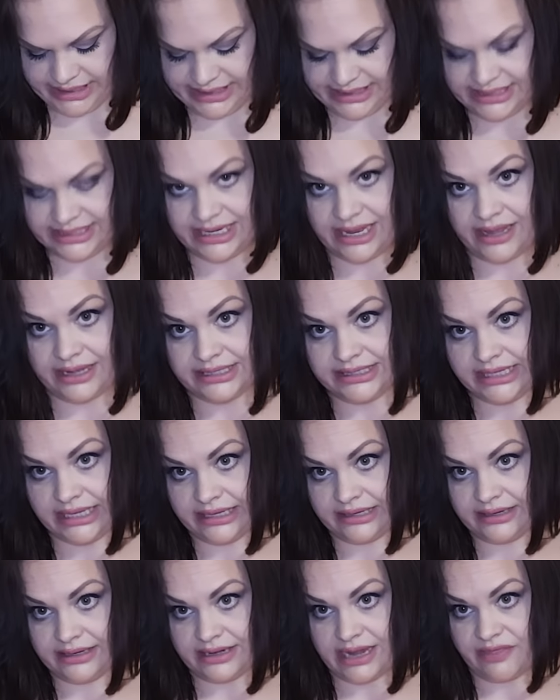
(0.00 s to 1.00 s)
is tucked
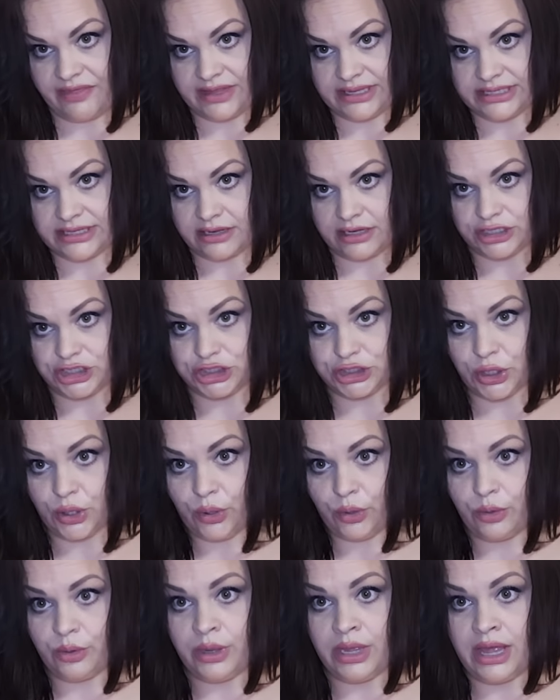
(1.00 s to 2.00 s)
in and nothing's gonna
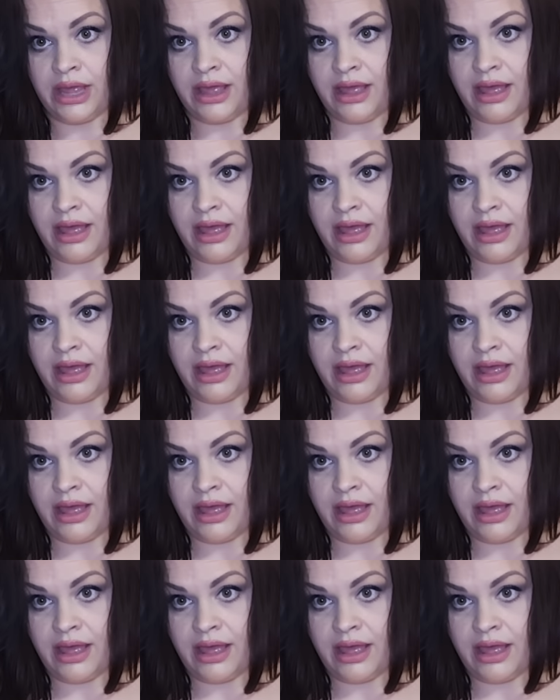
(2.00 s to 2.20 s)
show.